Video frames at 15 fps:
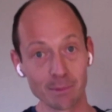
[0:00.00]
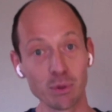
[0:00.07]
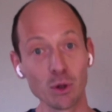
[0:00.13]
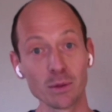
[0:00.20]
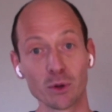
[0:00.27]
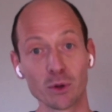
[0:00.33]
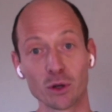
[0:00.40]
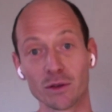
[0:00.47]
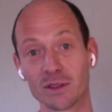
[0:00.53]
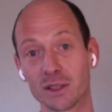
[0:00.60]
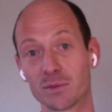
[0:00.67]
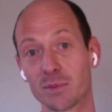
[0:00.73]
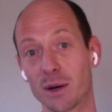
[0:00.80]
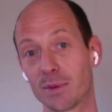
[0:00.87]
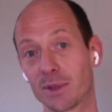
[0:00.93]
and book more of
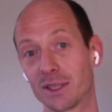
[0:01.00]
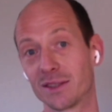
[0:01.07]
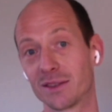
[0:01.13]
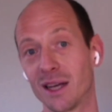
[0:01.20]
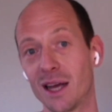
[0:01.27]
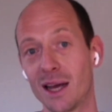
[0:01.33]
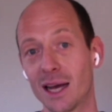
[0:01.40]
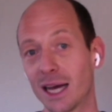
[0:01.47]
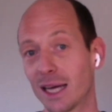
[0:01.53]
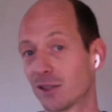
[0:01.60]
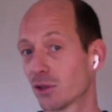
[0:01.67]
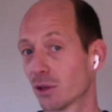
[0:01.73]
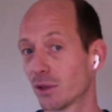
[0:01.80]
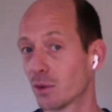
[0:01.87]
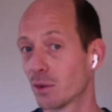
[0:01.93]
these properties.
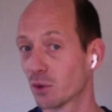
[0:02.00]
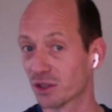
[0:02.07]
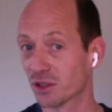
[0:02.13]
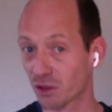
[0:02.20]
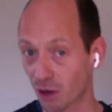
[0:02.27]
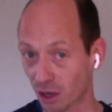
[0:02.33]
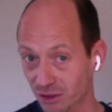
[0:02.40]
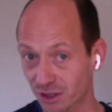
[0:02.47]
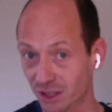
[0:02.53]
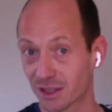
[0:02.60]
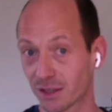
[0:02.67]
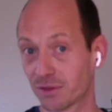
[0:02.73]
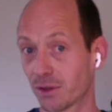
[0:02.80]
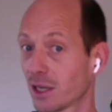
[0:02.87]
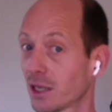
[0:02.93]
And so it was not
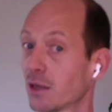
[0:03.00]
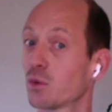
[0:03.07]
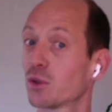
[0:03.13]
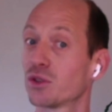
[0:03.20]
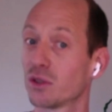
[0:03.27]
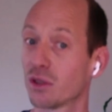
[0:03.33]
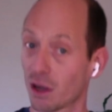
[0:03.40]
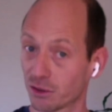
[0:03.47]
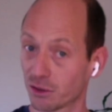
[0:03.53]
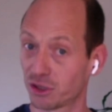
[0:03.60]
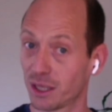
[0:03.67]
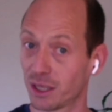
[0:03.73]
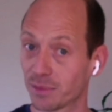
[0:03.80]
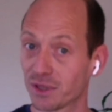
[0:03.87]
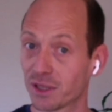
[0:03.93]
successful and it was not
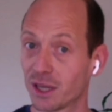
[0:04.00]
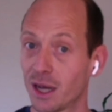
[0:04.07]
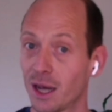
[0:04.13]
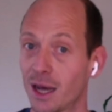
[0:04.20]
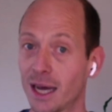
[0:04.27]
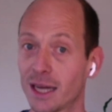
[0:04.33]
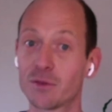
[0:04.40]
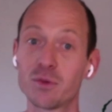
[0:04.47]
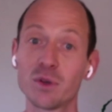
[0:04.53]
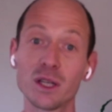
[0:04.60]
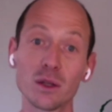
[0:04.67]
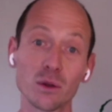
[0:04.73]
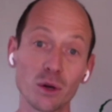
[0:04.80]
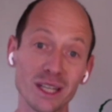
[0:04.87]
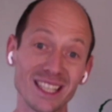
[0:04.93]
shipped. And if we
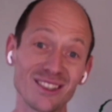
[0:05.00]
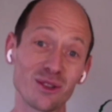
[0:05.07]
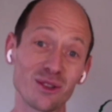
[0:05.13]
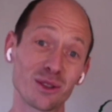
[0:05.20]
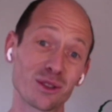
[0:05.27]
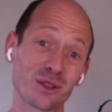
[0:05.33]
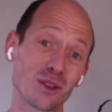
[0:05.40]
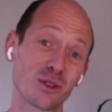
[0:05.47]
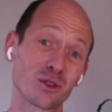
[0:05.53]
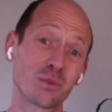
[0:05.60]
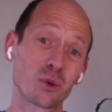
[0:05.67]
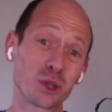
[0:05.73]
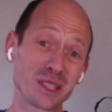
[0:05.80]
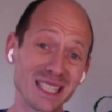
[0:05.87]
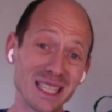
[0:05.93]
look into the results
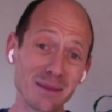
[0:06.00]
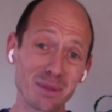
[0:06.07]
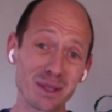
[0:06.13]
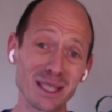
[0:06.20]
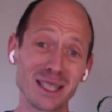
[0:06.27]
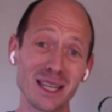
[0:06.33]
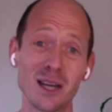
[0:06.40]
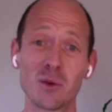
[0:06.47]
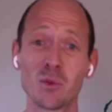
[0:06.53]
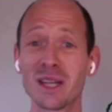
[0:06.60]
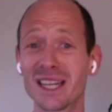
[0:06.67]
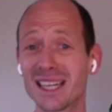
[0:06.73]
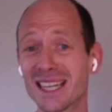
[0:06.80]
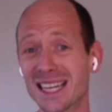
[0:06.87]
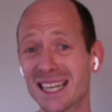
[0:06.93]
more deeply,
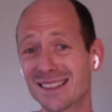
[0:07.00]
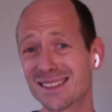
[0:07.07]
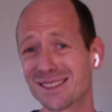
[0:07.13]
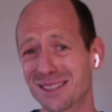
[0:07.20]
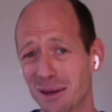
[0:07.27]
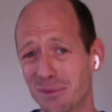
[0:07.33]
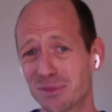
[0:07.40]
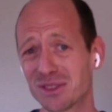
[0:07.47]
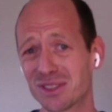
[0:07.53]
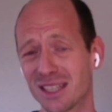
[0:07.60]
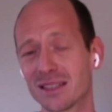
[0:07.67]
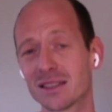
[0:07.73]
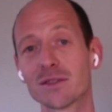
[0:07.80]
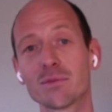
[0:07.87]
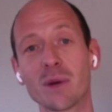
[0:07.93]
we can get some
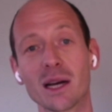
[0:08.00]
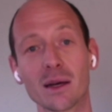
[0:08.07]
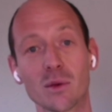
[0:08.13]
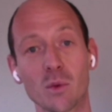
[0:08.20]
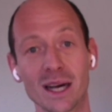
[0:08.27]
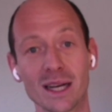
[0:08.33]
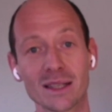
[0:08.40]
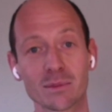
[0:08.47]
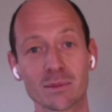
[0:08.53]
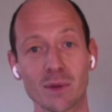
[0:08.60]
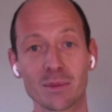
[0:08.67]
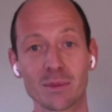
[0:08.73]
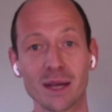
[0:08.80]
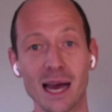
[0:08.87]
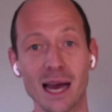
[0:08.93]
sense of why this
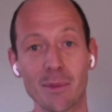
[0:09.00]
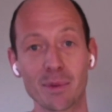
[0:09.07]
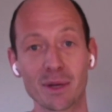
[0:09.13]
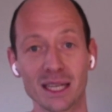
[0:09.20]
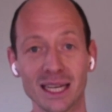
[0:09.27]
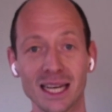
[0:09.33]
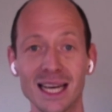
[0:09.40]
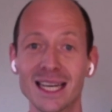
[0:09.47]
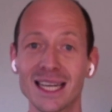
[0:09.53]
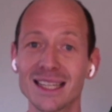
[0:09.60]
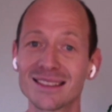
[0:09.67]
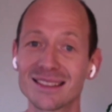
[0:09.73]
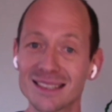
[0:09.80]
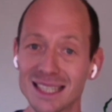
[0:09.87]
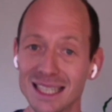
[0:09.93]
might be happening.
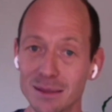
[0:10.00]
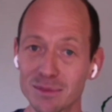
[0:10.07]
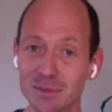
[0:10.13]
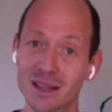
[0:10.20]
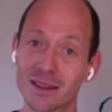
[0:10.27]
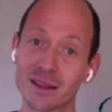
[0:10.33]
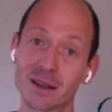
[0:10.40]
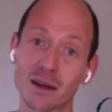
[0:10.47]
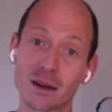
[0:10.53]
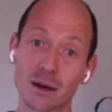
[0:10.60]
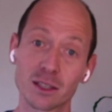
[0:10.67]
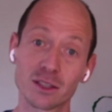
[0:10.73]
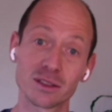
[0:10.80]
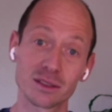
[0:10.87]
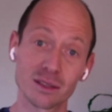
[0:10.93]
It seems that there
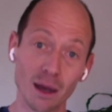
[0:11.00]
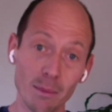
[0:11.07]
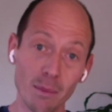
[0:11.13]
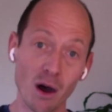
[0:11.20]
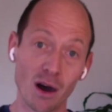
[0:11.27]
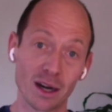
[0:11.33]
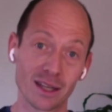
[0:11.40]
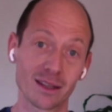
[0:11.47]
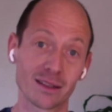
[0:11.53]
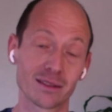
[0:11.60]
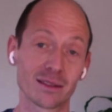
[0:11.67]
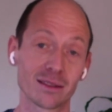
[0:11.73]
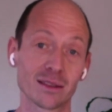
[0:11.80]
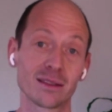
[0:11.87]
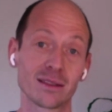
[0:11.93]
are some
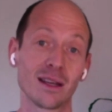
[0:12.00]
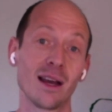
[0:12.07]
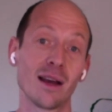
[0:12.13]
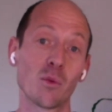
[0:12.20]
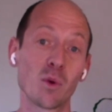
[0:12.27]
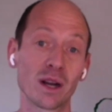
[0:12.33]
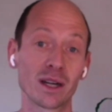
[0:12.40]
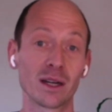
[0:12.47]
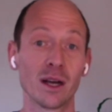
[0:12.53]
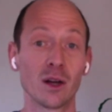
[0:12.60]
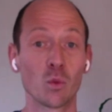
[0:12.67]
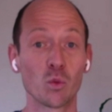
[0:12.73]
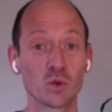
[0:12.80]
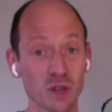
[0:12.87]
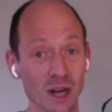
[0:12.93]
audiences where
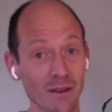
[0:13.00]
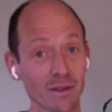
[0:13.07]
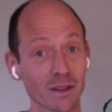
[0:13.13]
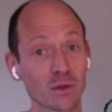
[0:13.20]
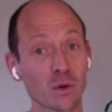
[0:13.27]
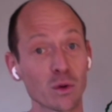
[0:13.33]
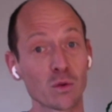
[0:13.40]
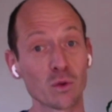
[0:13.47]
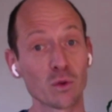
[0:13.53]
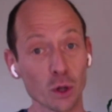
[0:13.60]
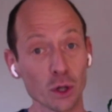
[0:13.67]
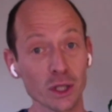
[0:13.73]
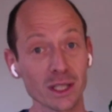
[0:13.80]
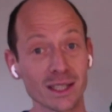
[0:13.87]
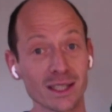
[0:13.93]
traveling for
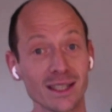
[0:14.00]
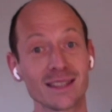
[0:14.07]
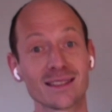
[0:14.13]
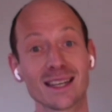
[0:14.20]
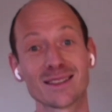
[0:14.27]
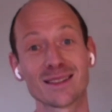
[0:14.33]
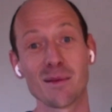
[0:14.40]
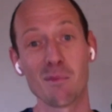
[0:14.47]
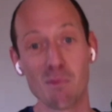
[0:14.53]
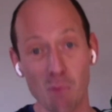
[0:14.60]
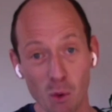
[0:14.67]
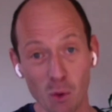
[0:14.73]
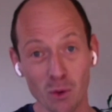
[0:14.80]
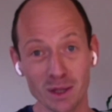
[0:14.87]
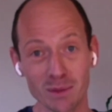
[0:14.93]
work is actually
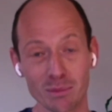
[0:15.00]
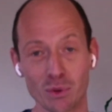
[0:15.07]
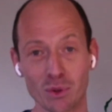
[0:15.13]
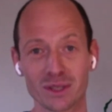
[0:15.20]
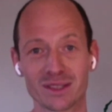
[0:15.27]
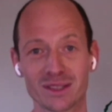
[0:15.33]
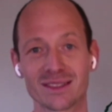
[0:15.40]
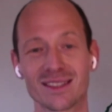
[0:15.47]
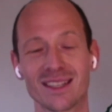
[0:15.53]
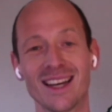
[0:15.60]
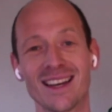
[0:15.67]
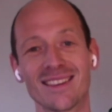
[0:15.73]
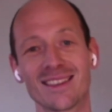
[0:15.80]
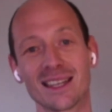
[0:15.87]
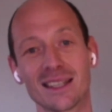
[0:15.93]
more important